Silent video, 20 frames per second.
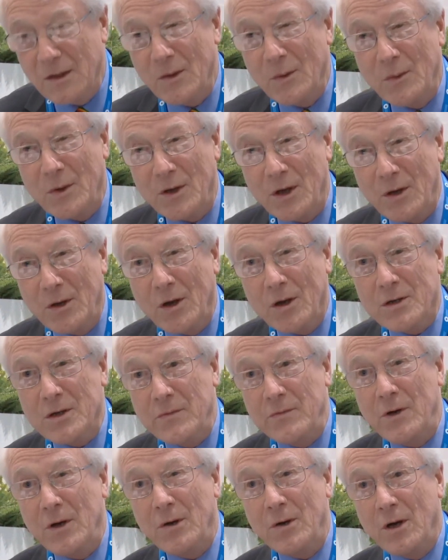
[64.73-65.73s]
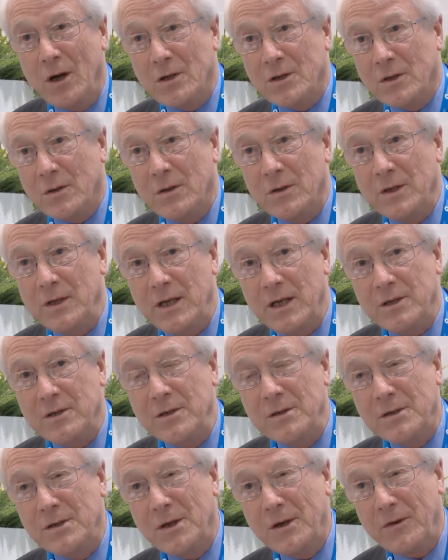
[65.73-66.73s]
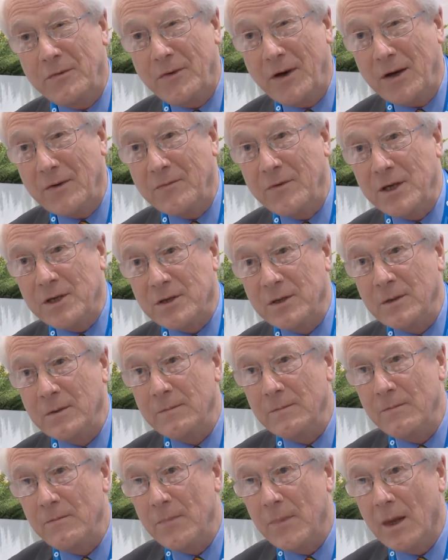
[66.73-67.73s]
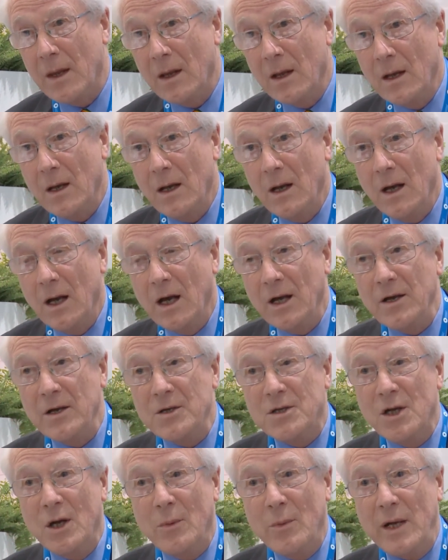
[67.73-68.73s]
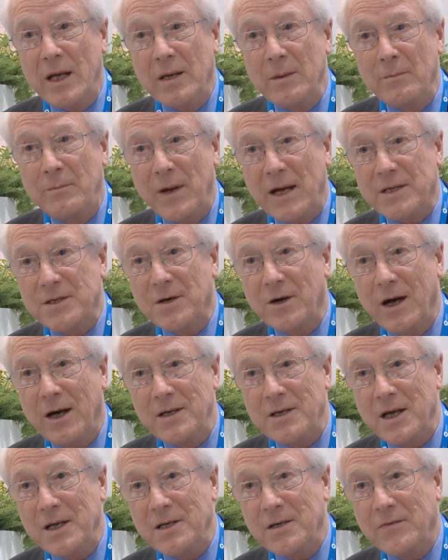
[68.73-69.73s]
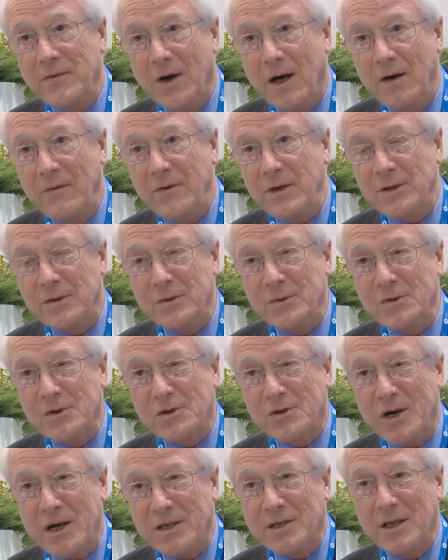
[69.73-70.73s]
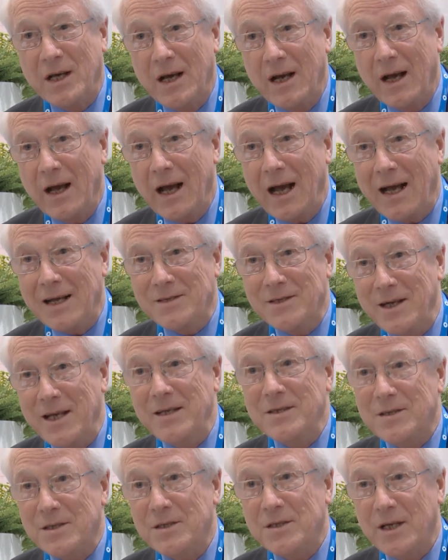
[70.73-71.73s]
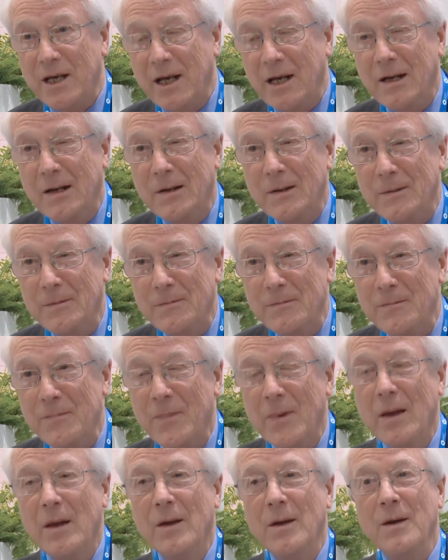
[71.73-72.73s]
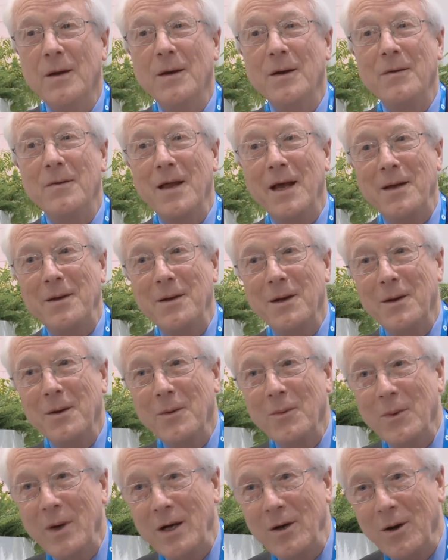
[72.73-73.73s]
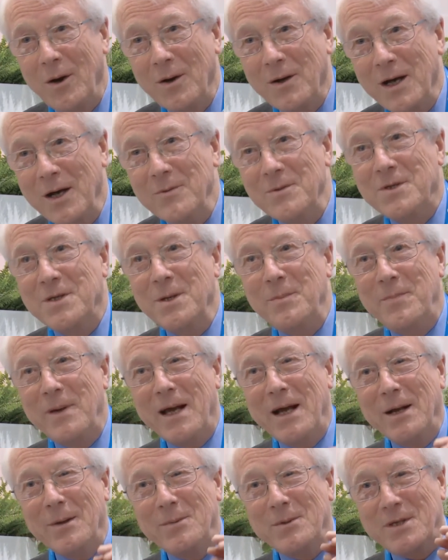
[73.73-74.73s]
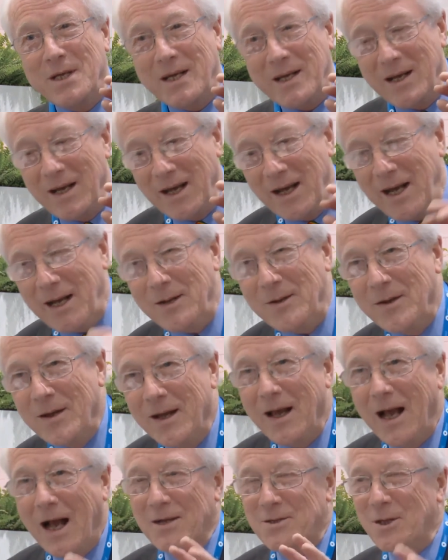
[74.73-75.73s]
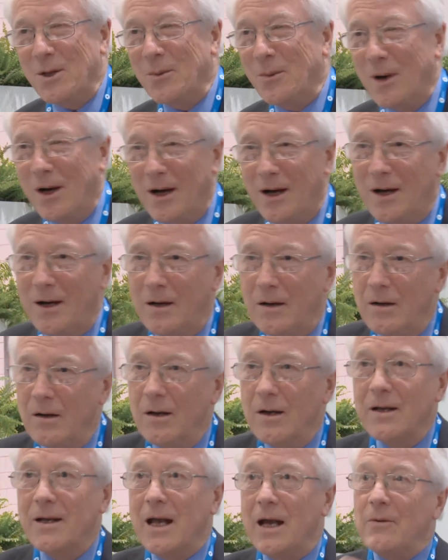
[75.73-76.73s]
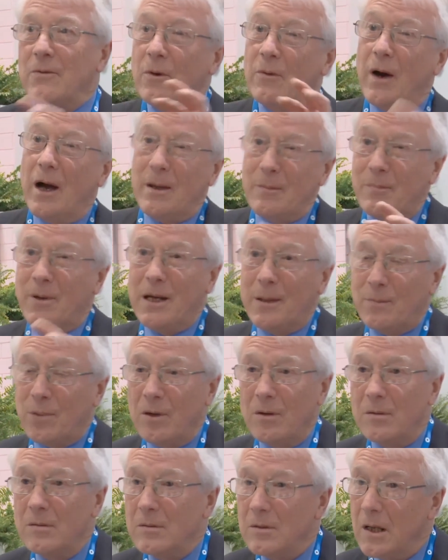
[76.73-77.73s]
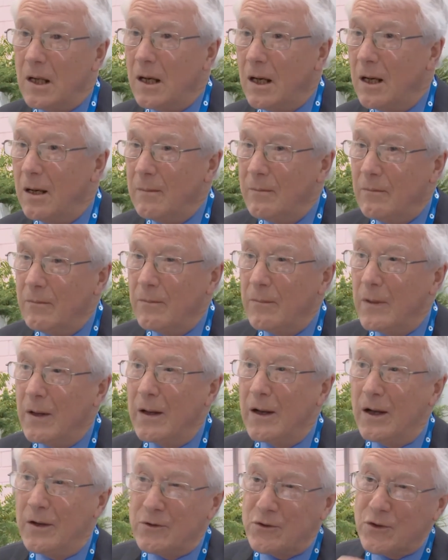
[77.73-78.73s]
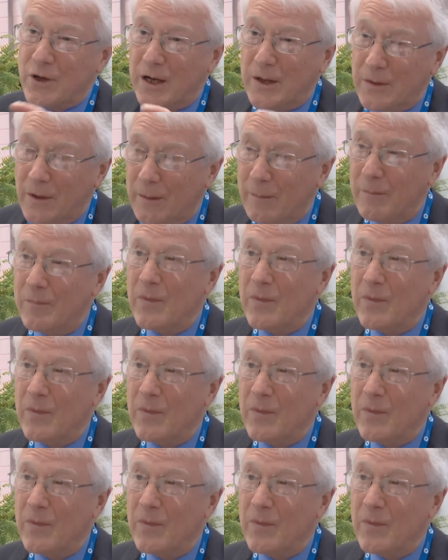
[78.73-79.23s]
with a lot of neurological conditions that affect vision. And until we can better identify visual stress as an entity, then we're not going to be able to hit, as it were, get the right people and treat them.